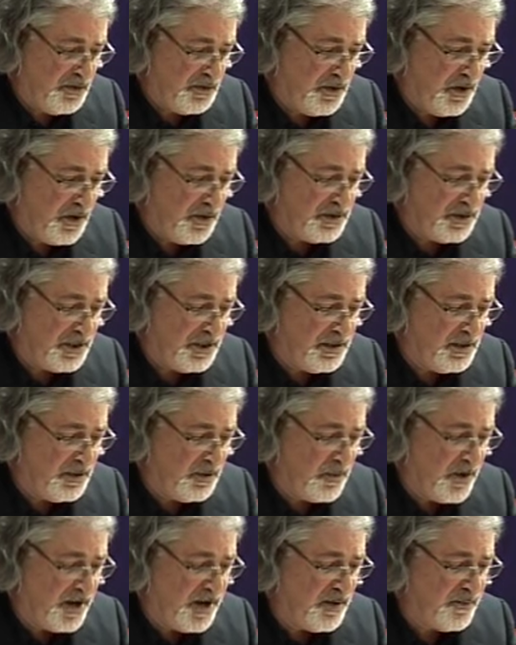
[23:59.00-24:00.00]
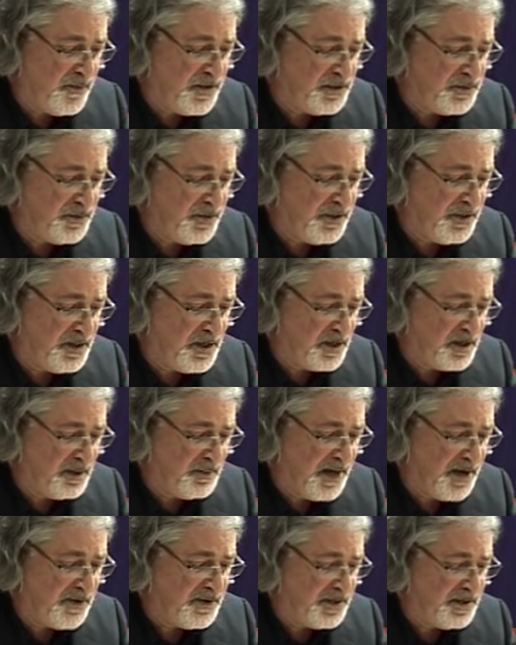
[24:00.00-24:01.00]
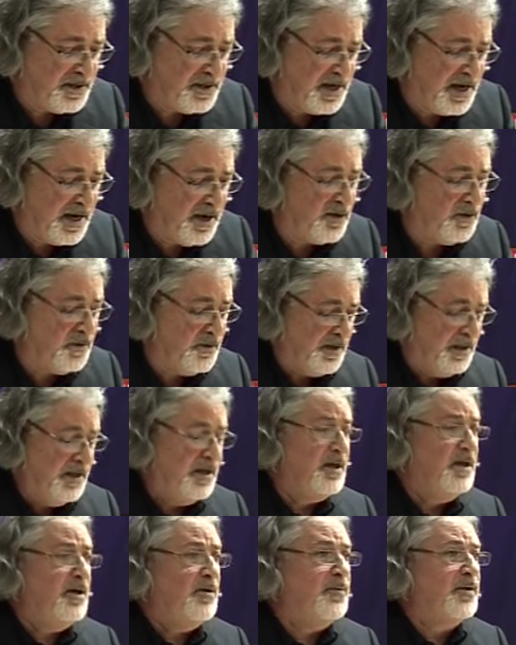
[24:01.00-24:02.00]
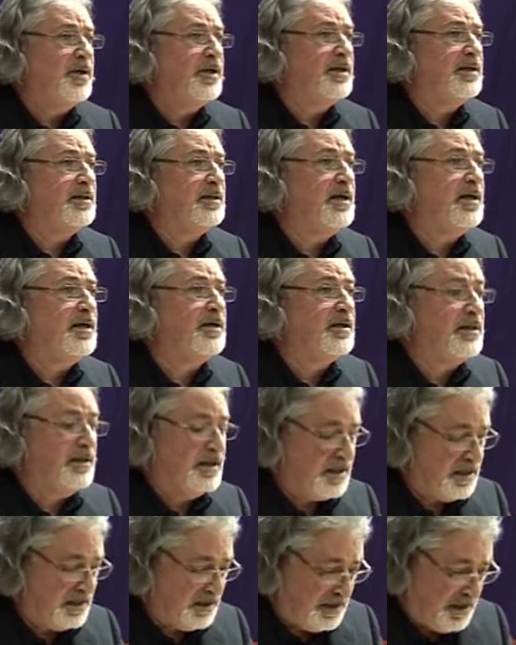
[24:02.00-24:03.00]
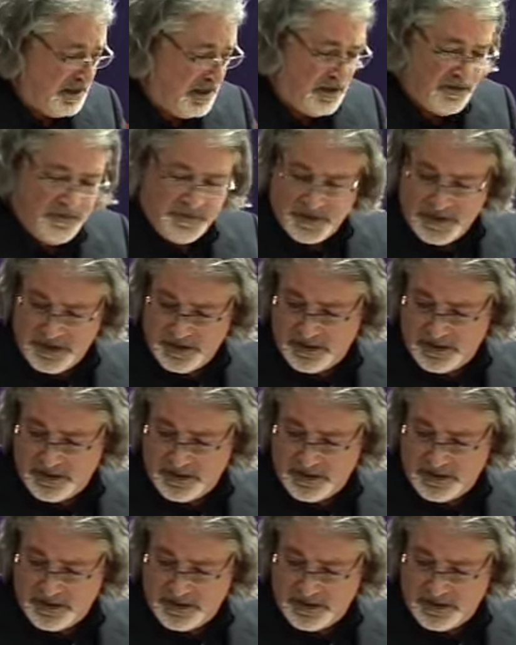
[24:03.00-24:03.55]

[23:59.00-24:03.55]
though not in the way in which we think about it now. We can learn a little of